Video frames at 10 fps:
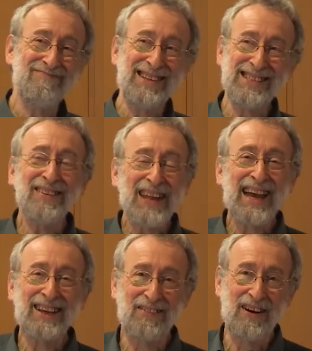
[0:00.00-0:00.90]
But it's not
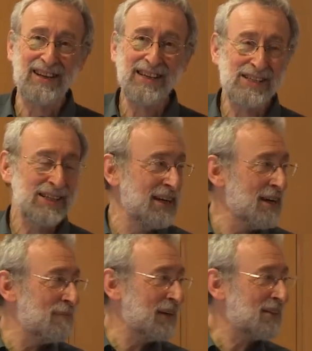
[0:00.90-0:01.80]
that great,
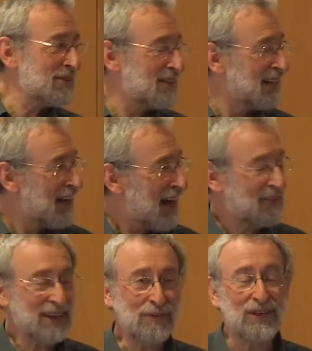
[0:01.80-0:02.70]
because I
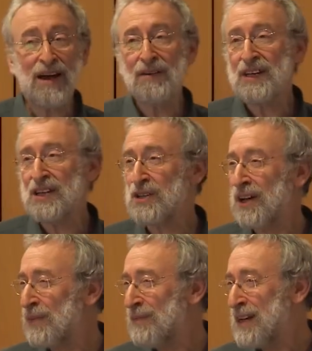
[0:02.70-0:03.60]
think nowadays,
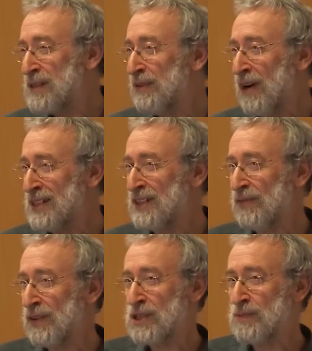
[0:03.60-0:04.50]
aren't we meant to be writing
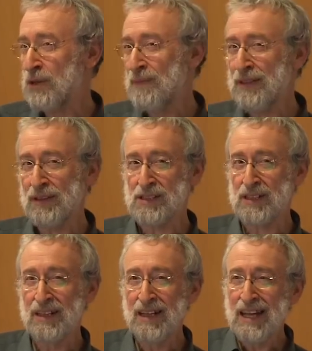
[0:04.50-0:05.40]
very small methods and